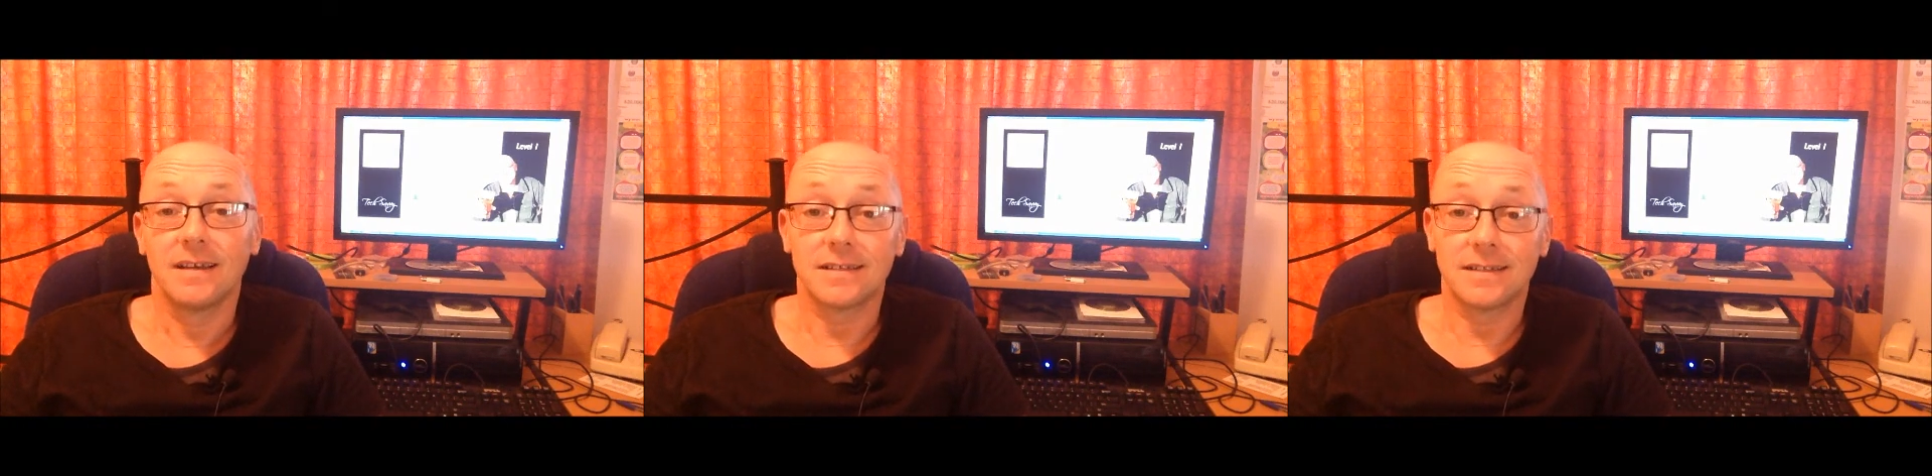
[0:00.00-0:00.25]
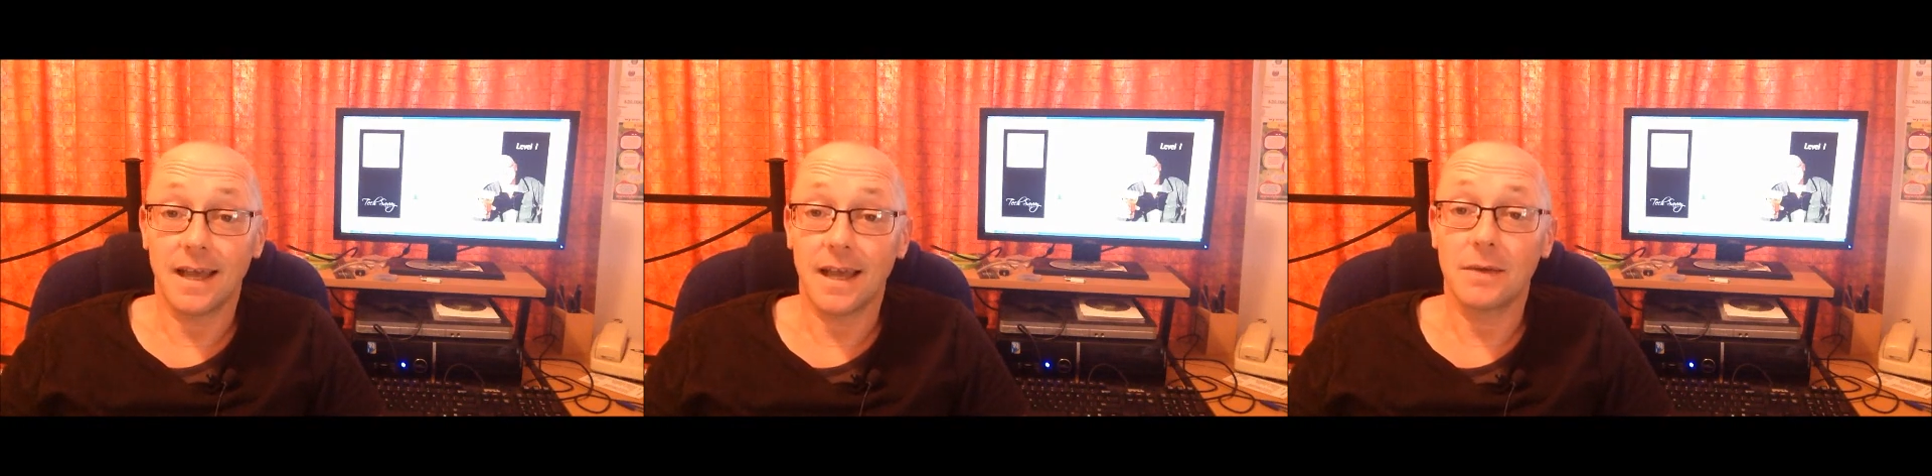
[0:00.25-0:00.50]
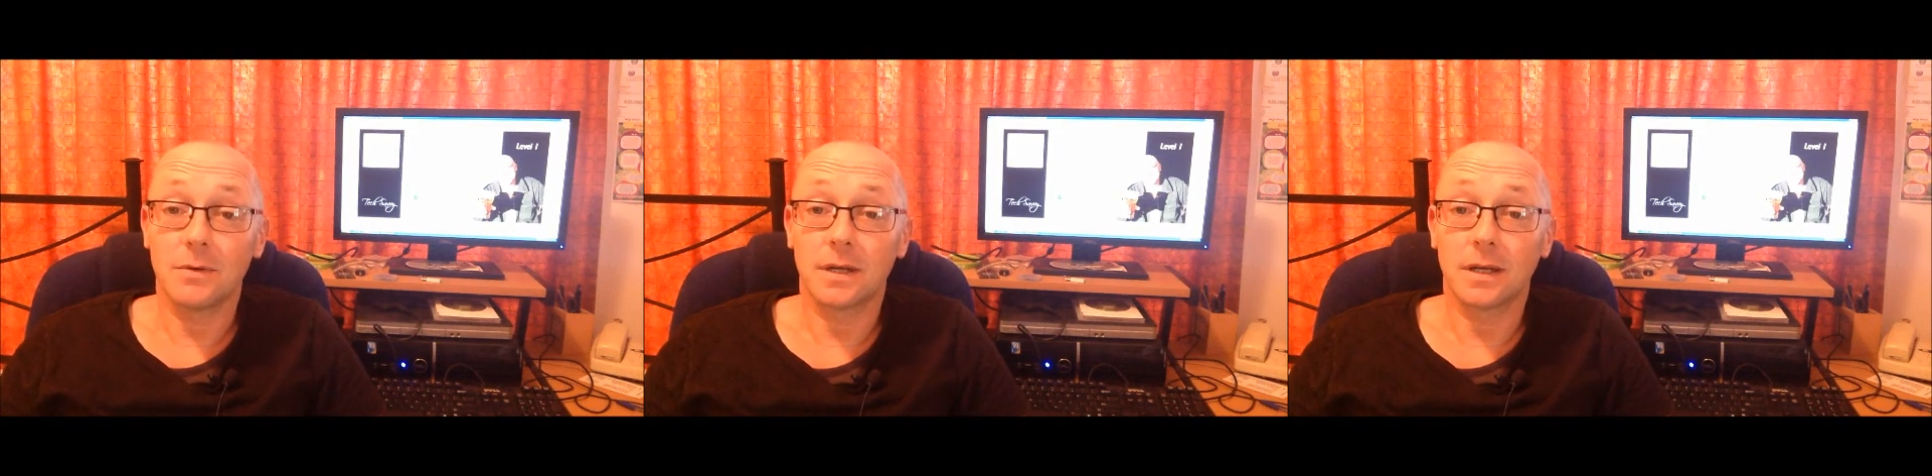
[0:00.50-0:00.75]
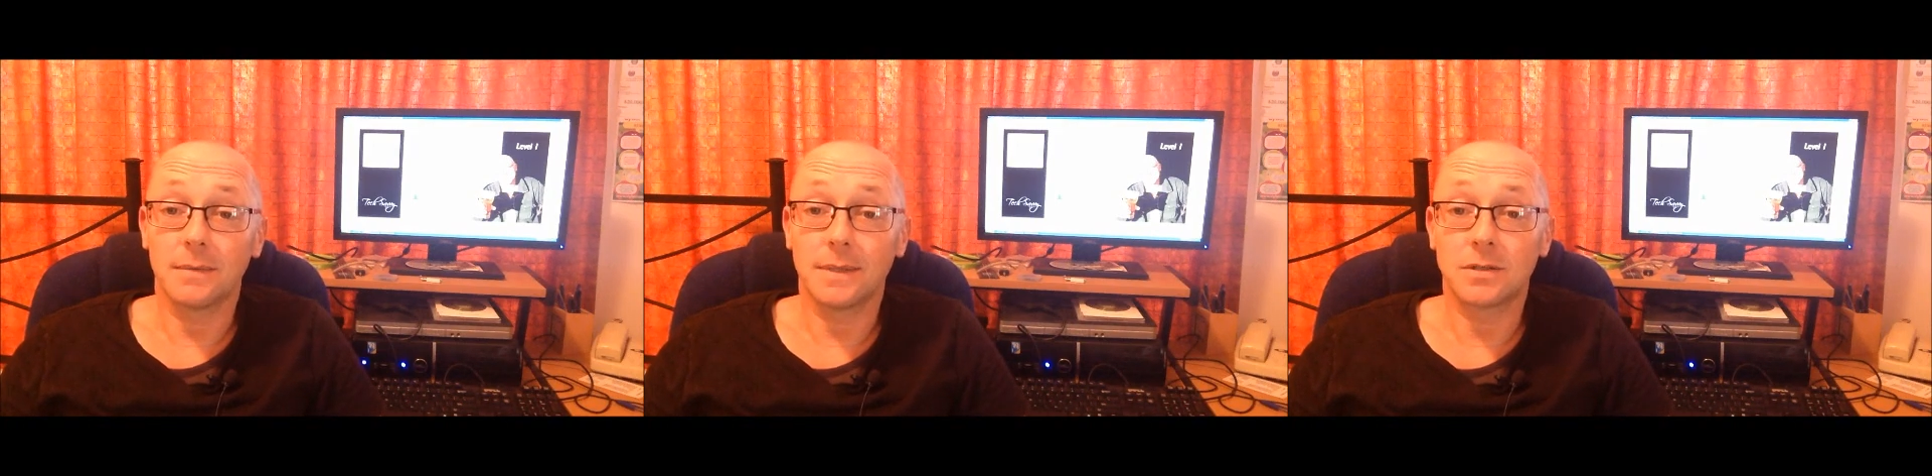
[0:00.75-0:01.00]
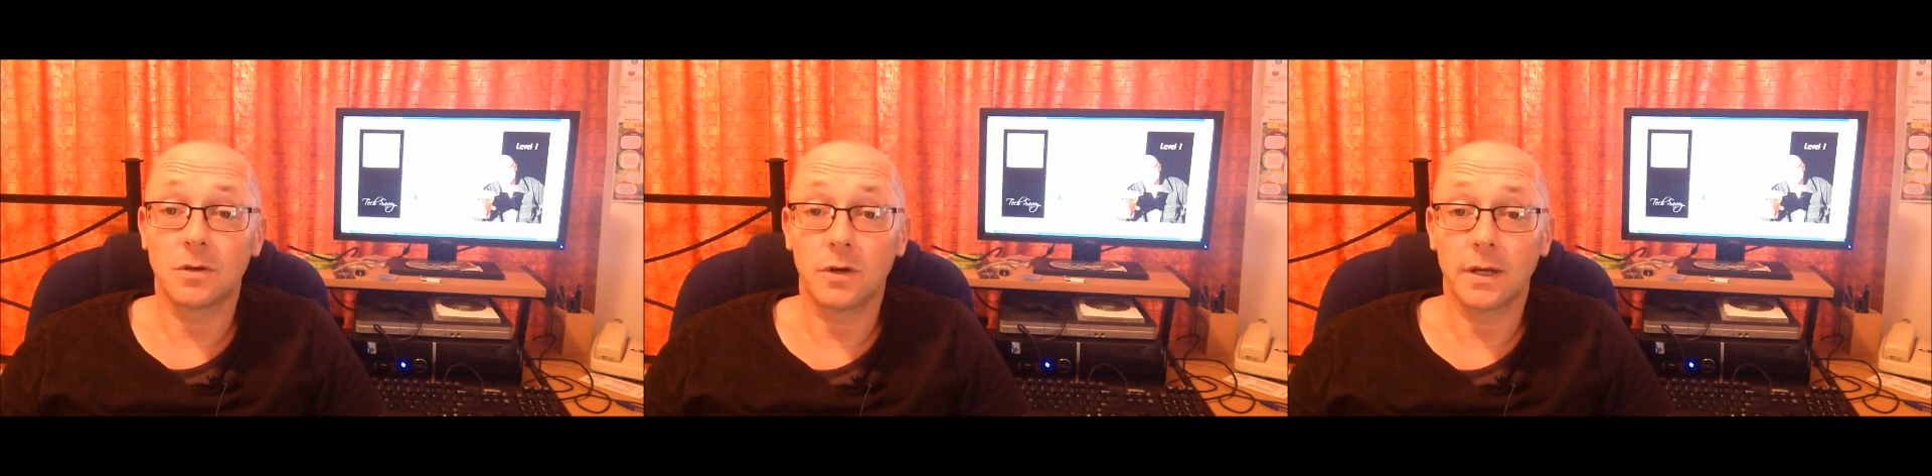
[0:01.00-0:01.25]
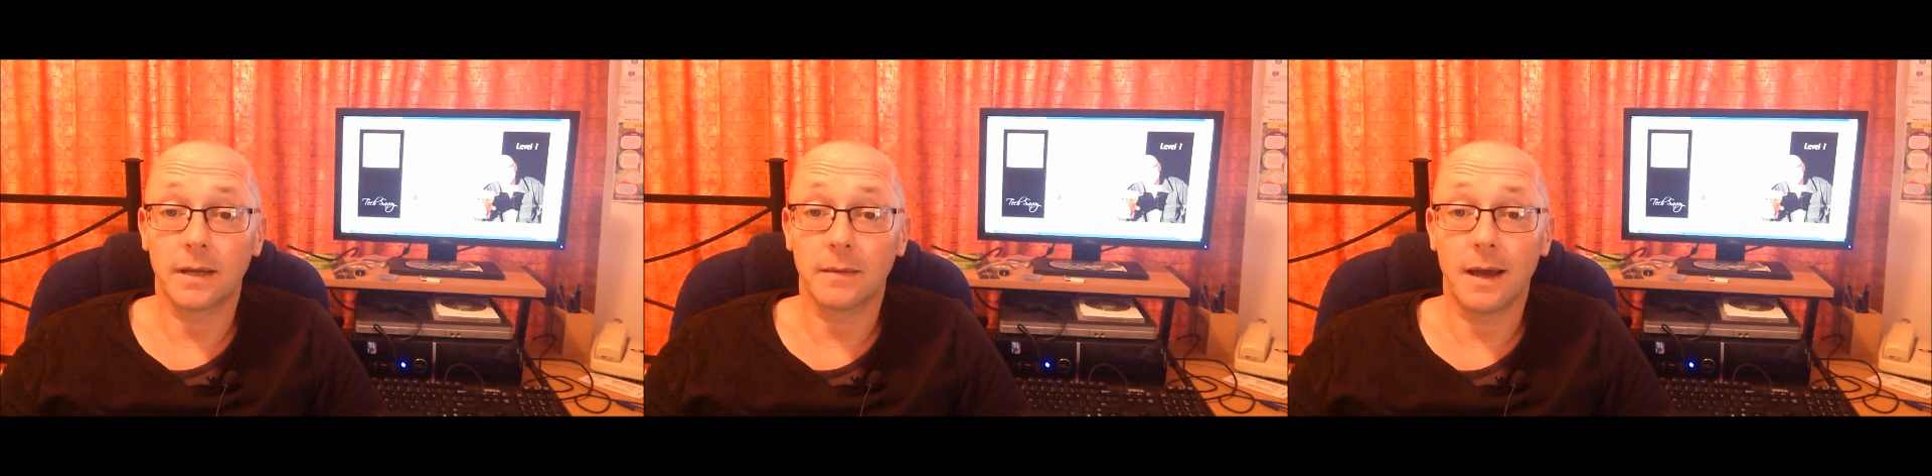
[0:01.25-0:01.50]
Today we're going to be
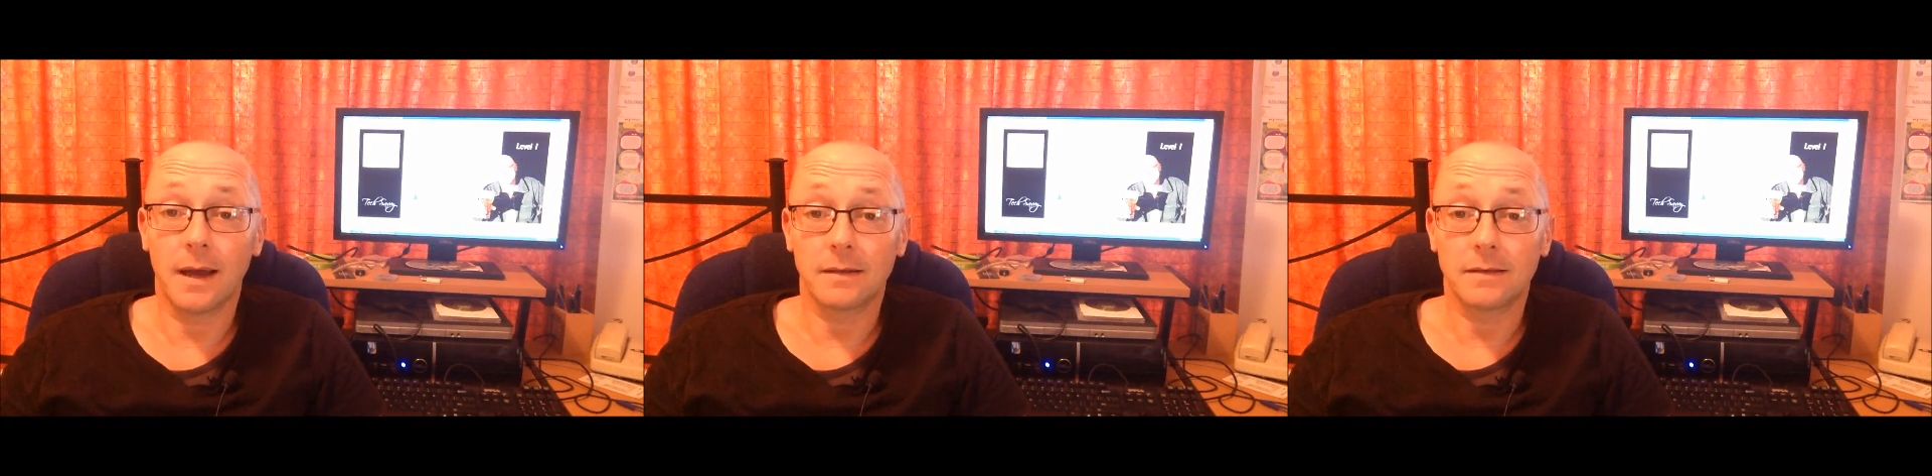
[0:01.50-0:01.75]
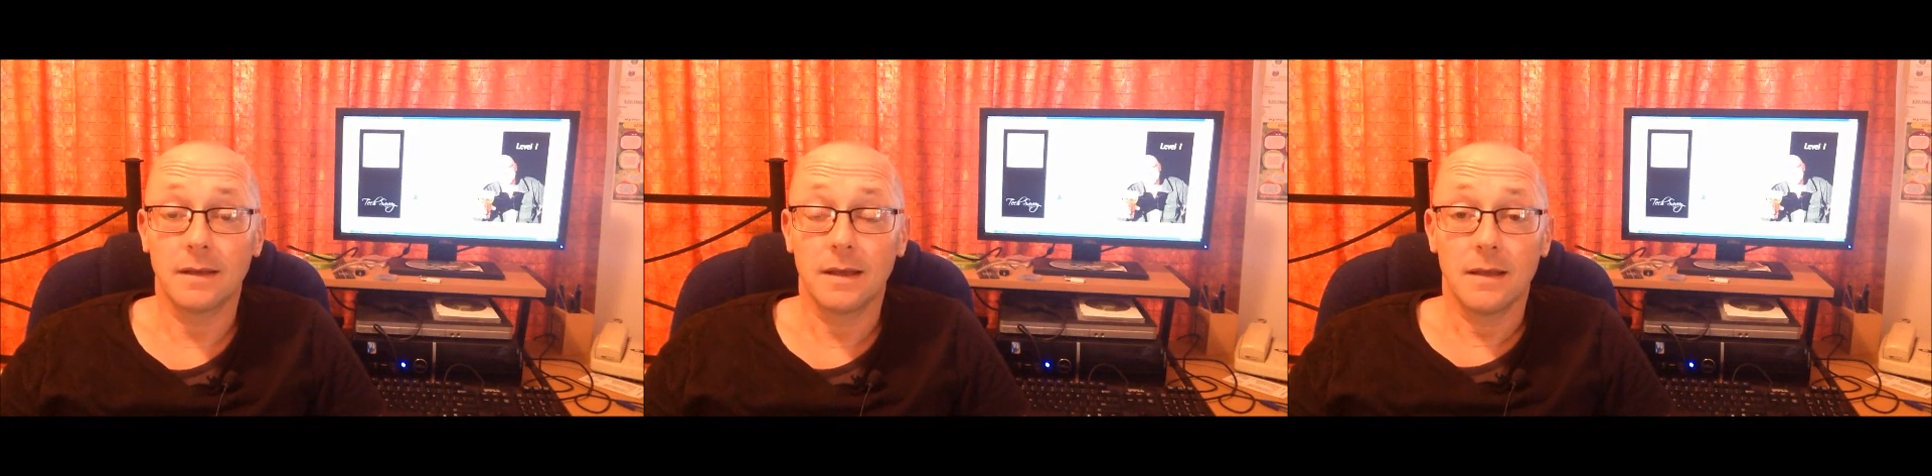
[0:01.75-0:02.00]
talking about